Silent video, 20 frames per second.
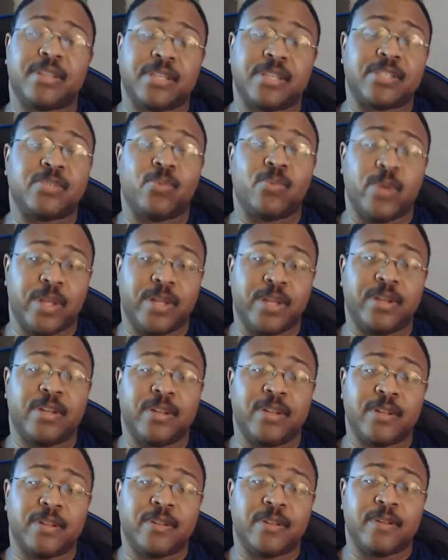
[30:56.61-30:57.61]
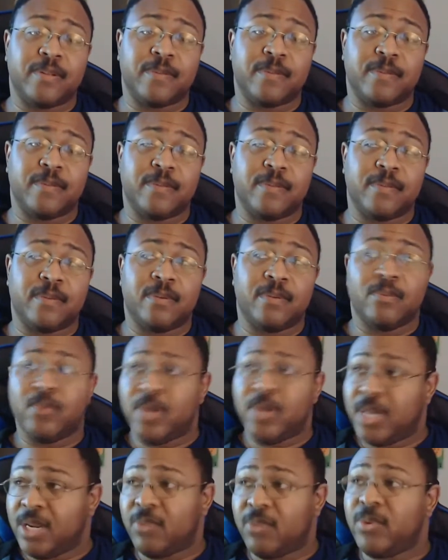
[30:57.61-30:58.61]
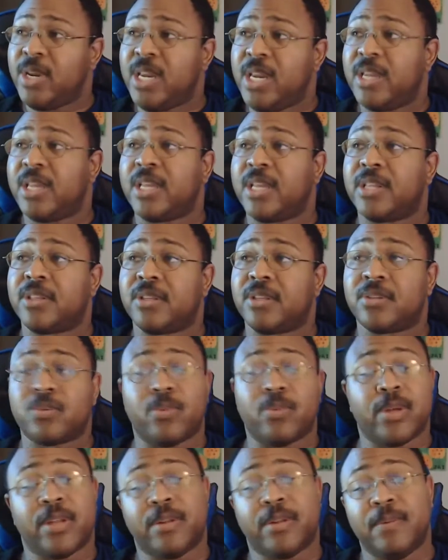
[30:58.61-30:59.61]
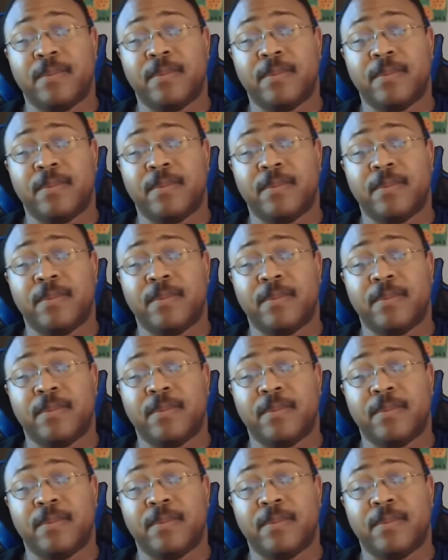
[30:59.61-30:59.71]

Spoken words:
this win. We need to get this win.